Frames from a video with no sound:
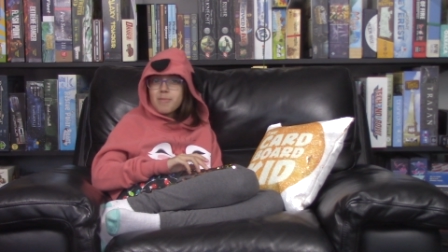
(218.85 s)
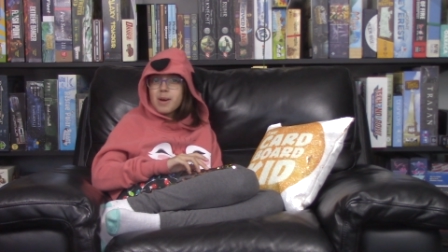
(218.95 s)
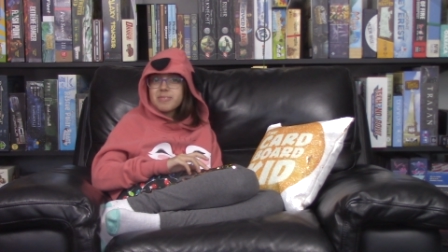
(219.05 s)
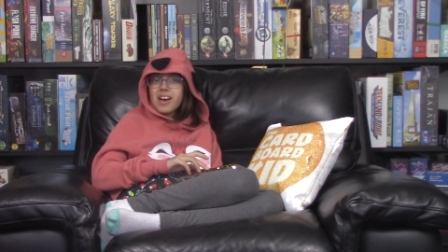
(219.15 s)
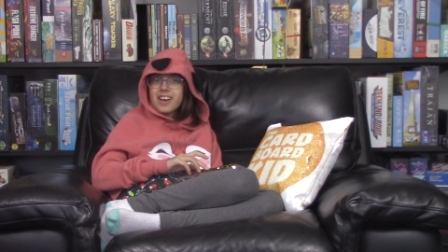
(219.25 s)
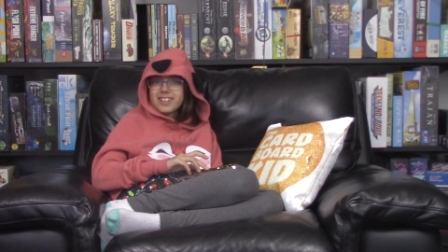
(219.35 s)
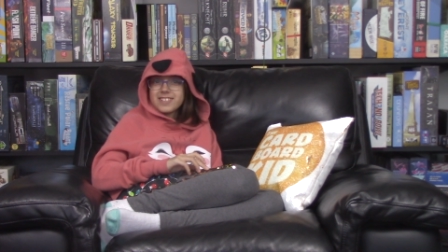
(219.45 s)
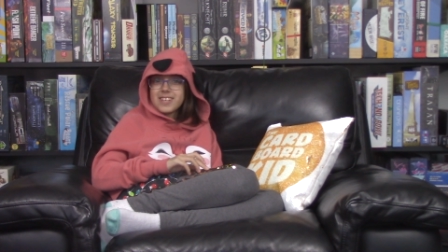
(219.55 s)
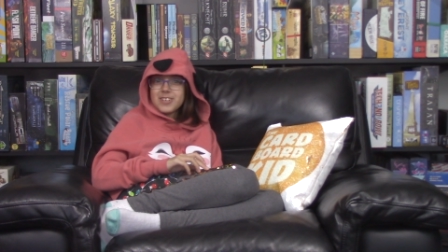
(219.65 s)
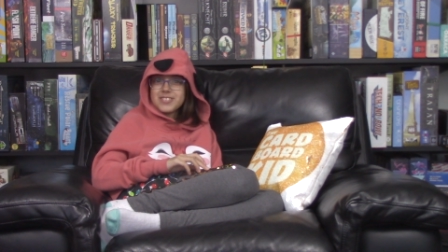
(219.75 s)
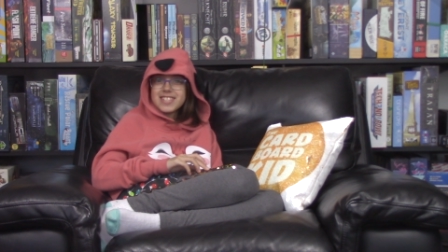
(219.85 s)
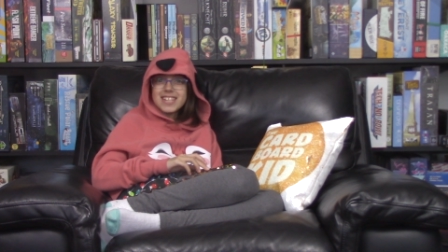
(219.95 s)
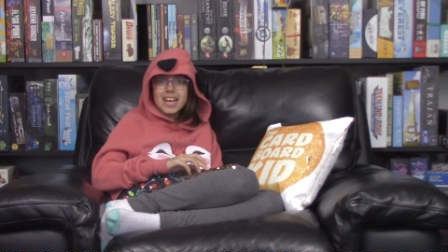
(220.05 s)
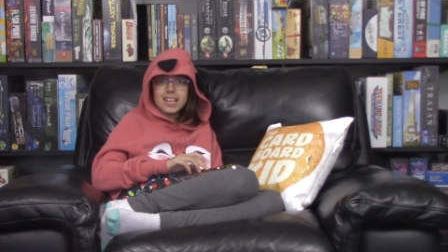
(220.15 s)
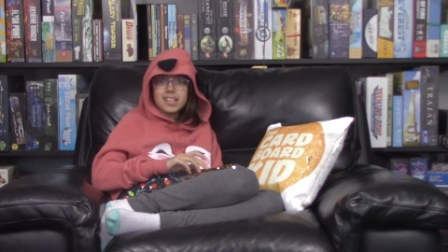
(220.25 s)
Mom got herself
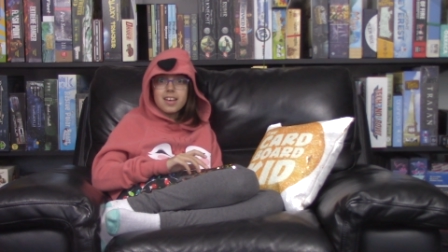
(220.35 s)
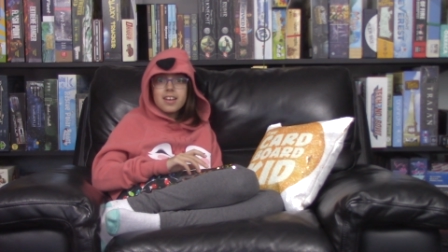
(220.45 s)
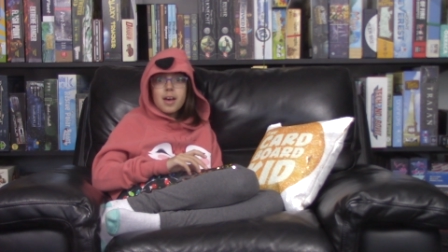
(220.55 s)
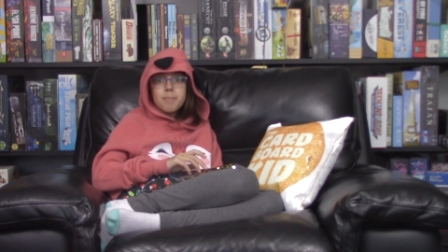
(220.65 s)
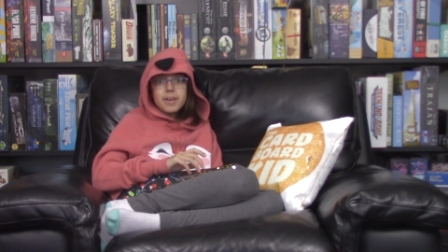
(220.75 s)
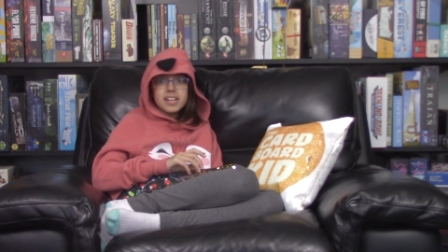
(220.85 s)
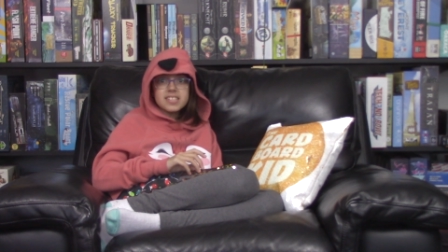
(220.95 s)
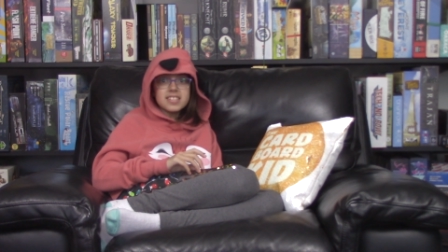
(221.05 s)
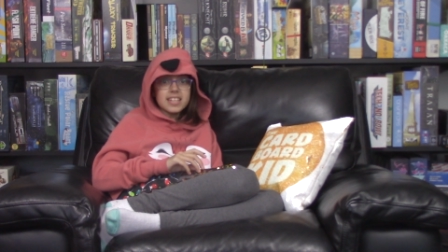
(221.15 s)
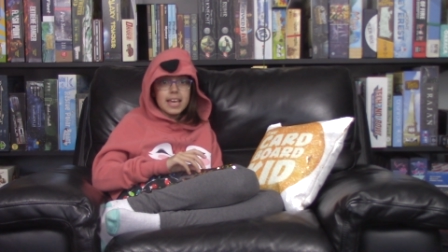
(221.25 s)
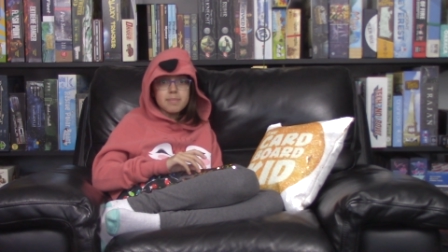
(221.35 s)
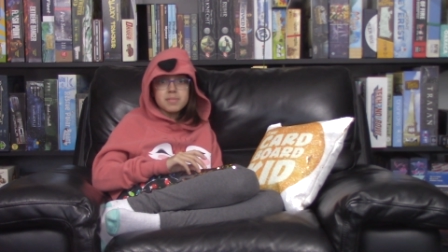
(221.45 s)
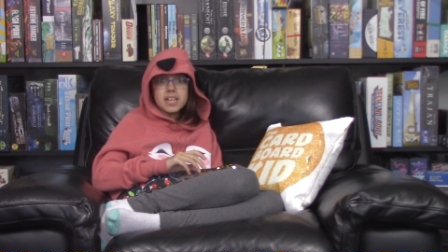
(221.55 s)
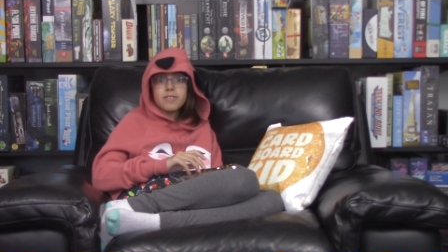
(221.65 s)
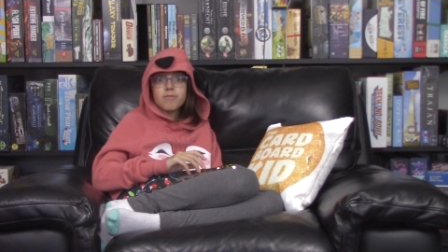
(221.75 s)
stuck, but
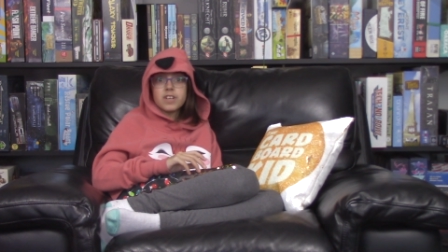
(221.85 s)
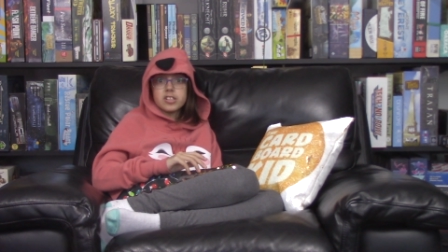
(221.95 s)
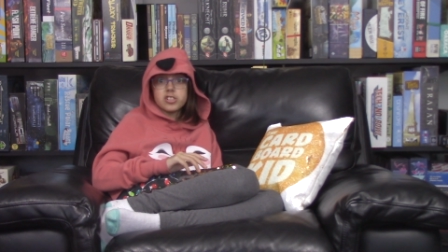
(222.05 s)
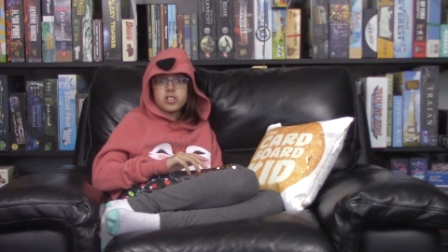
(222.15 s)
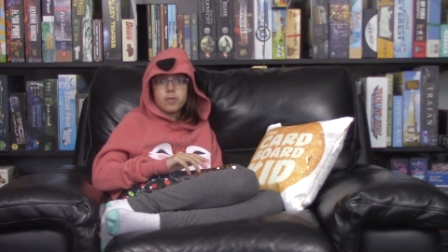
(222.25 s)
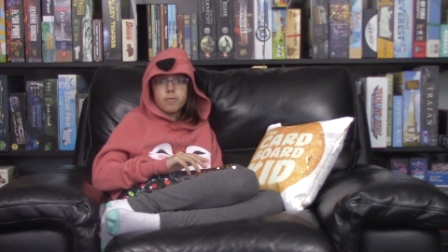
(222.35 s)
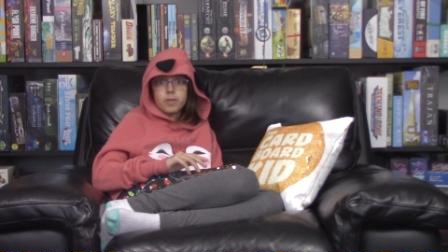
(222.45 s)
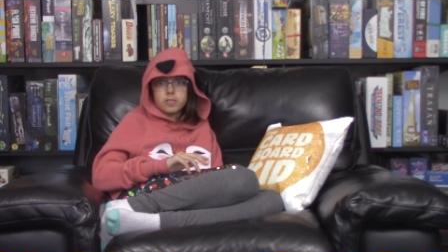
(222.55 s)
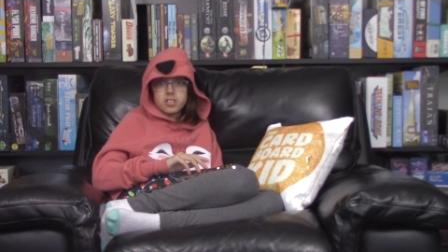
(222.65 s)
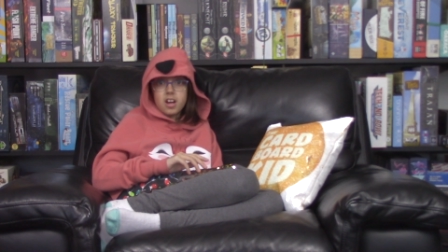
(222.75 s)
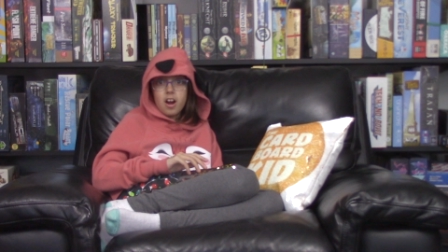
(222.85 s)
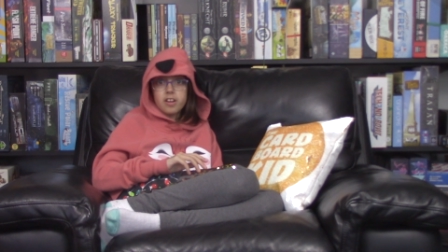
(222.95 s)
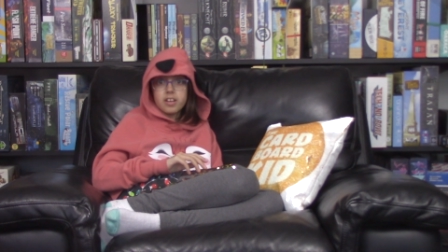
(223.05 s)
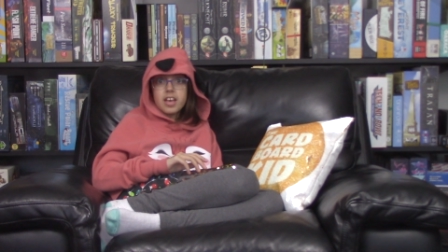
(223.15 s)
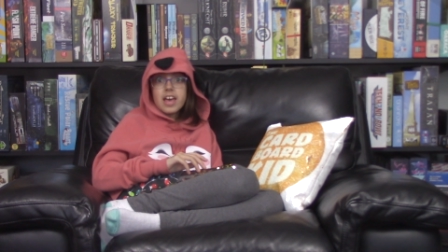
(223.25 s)
escaped and finished her first
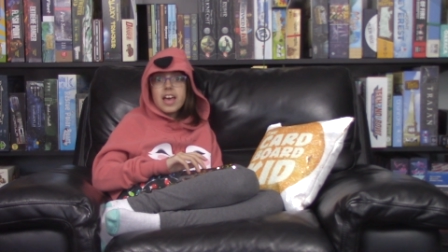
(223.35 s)
card.